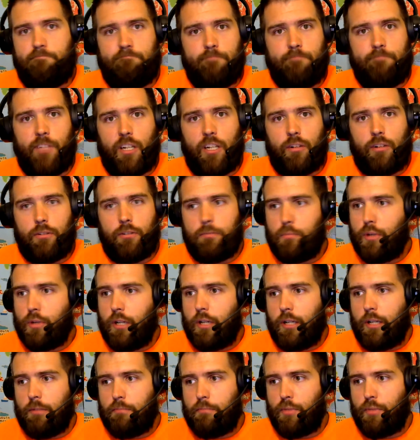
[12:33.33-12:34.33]
You know,
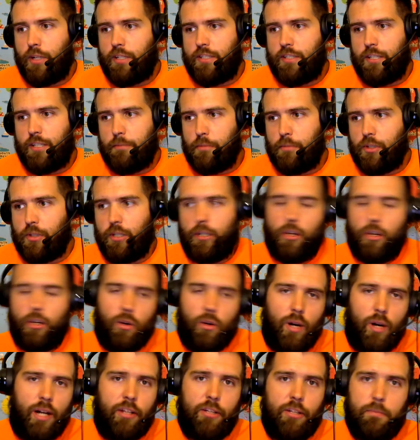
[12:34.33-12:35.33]
pretty pretty simple. You go
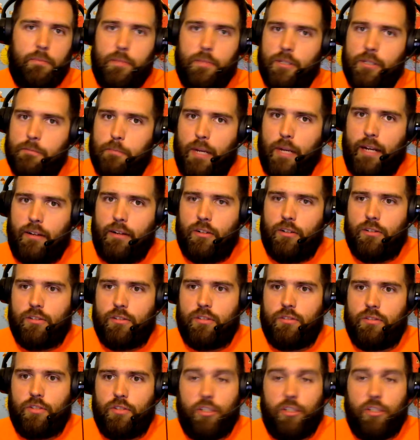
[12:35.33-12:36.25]
out, you build banners.